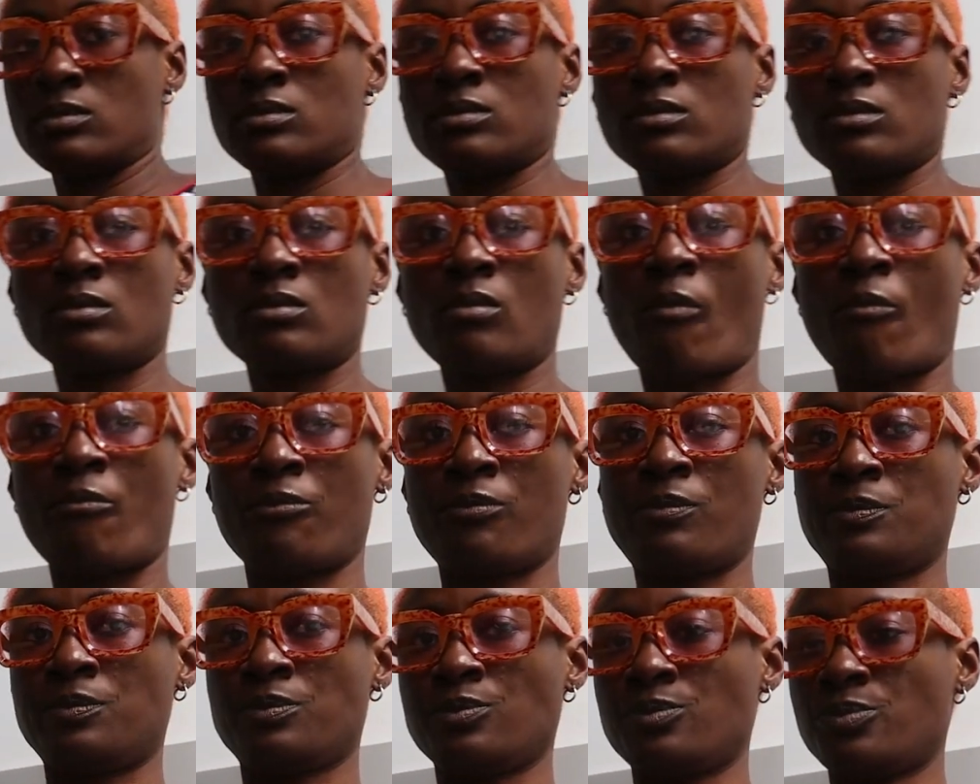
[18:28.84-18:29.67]

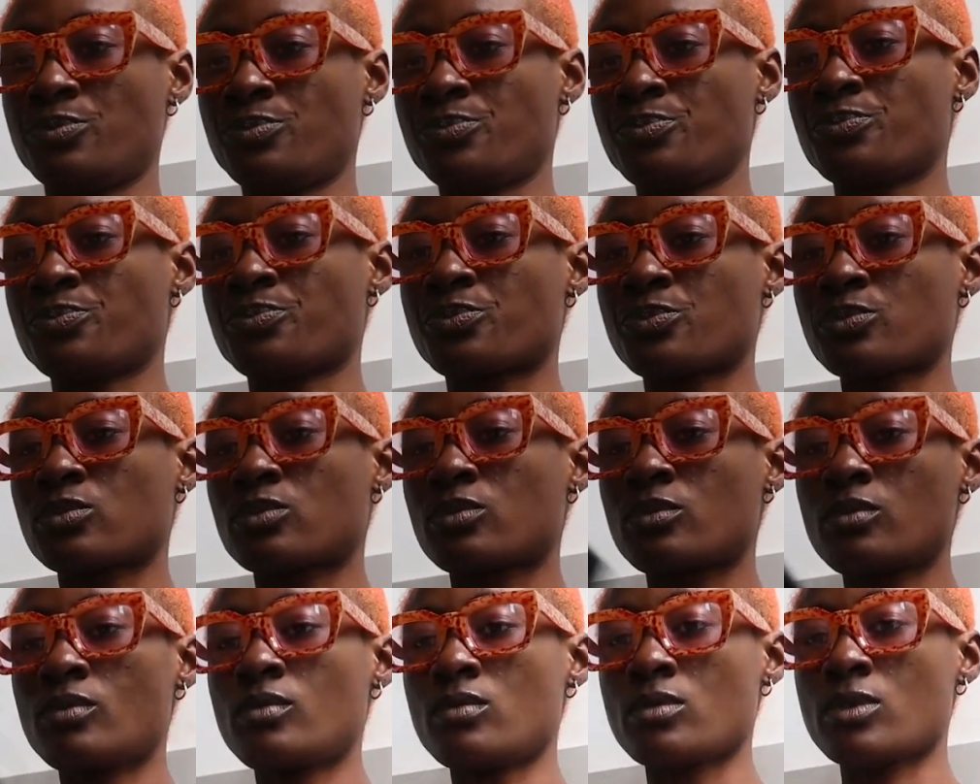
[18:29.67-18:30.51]
never said you
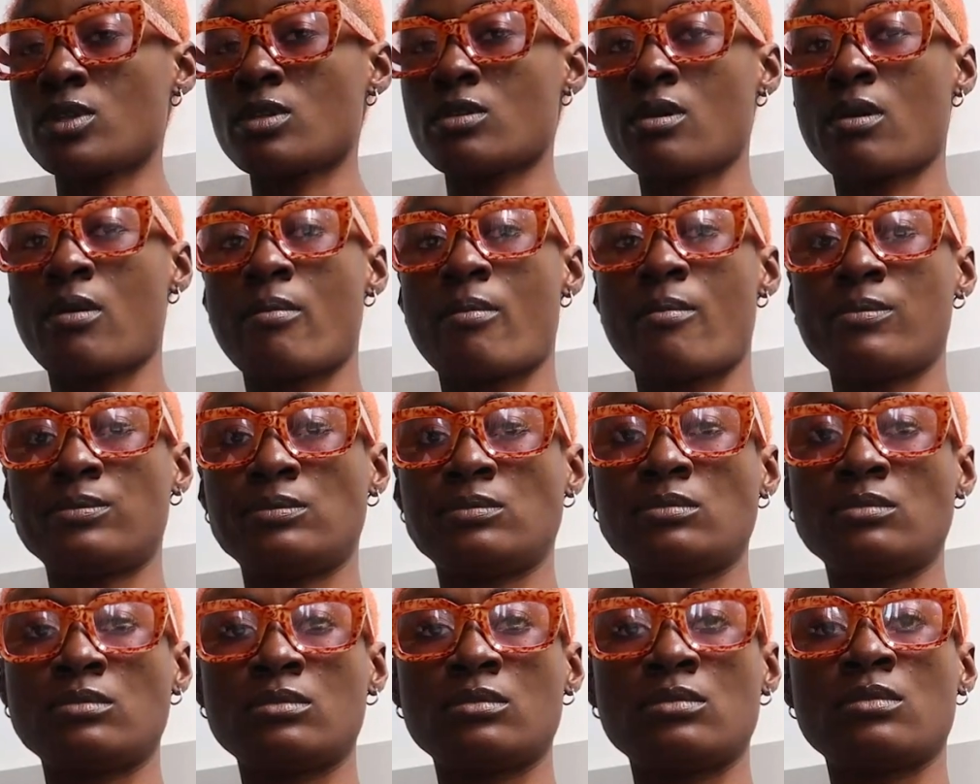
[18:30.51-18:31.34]
felt
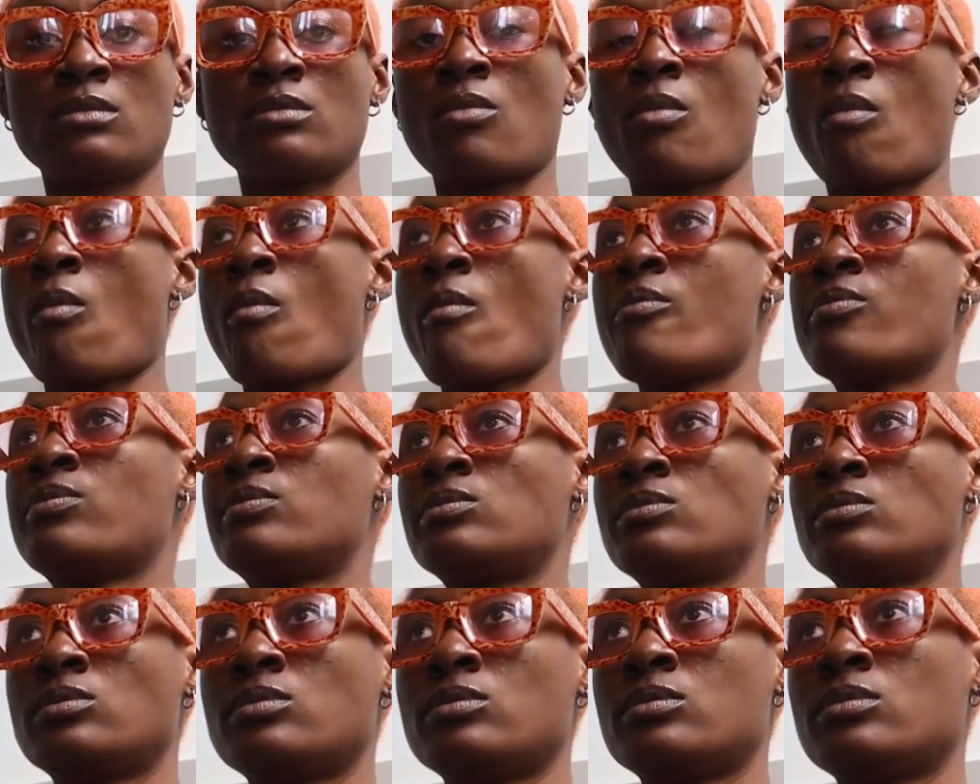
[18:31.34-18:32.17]
that way.
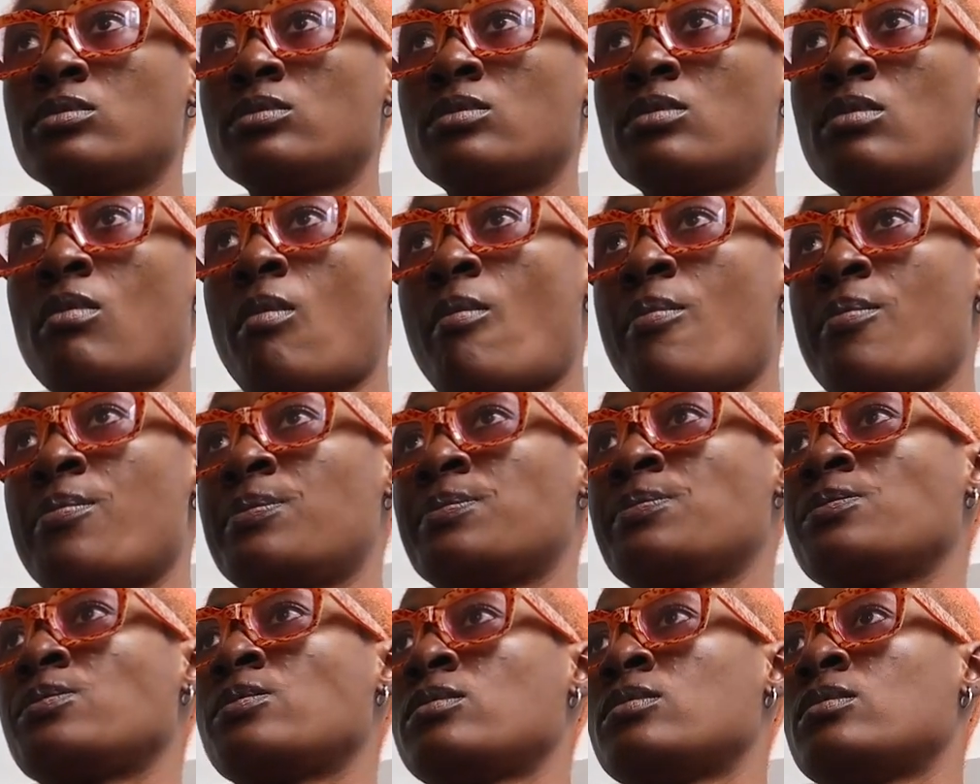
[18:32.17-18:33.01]
Cause you're
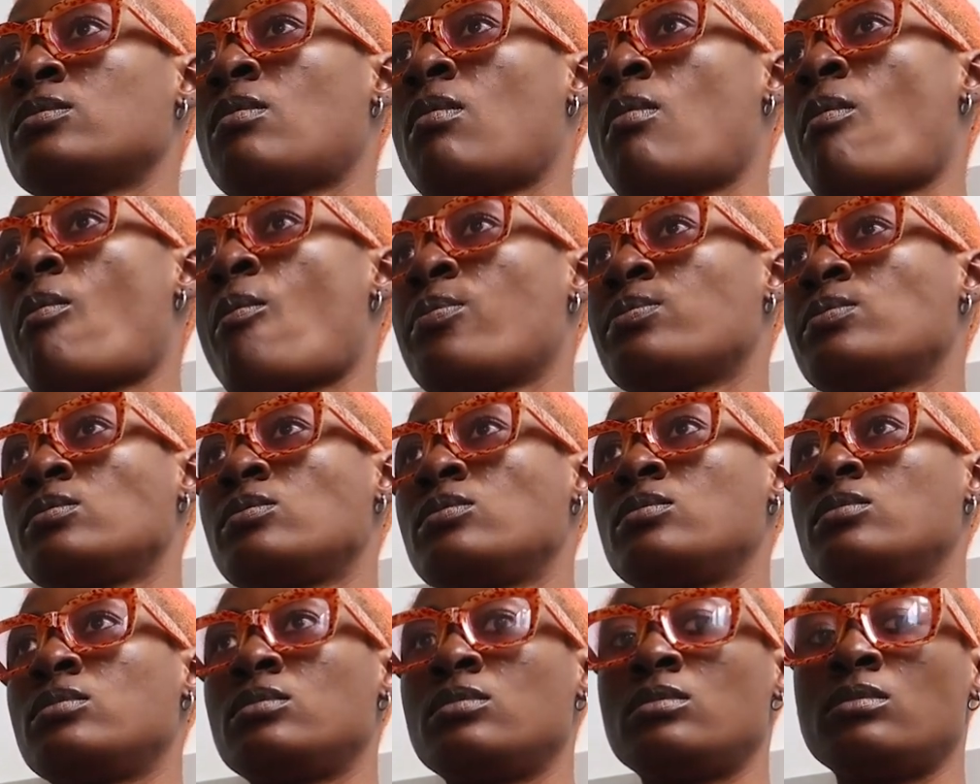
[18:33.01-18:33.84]
trying to stay
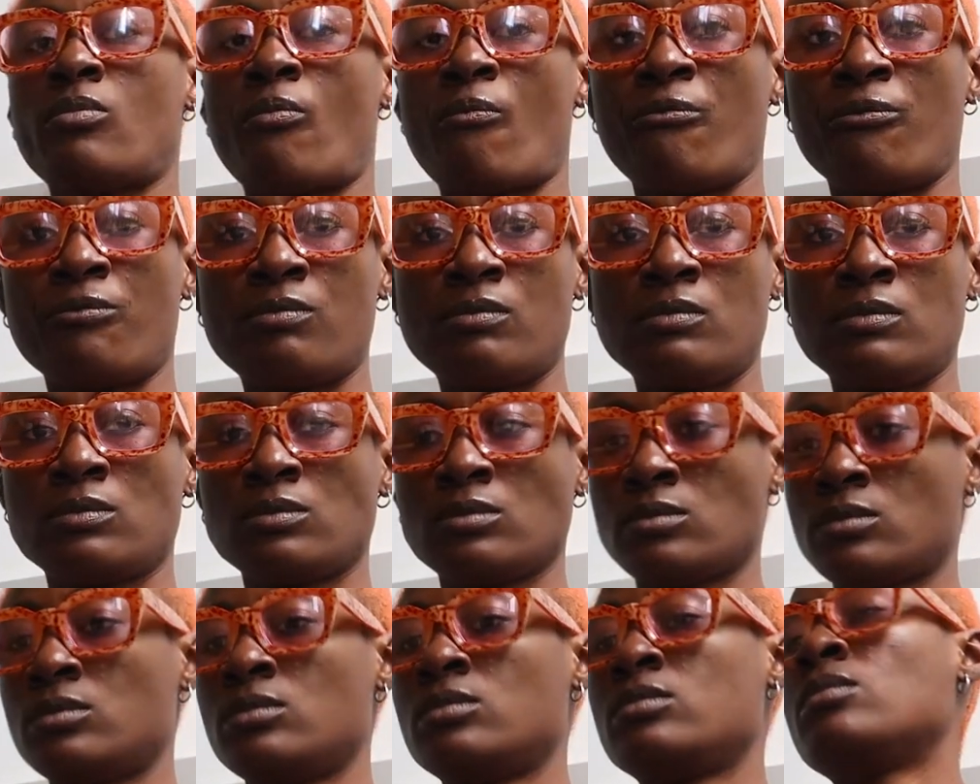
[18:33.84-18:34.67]
strong and
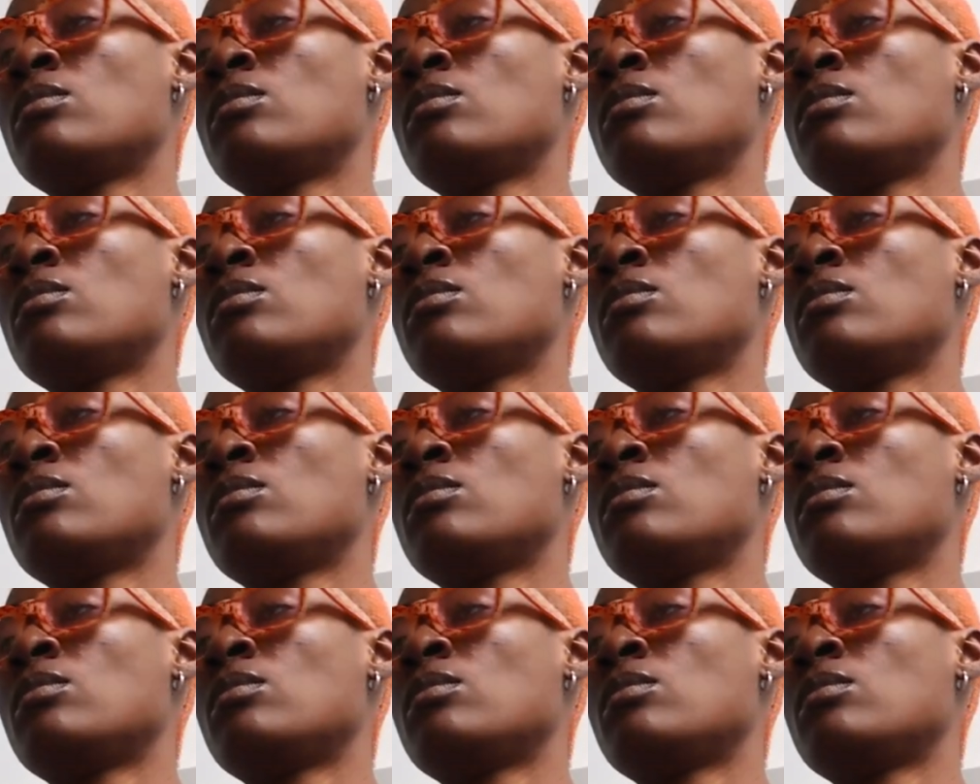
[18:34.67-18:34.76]
fake a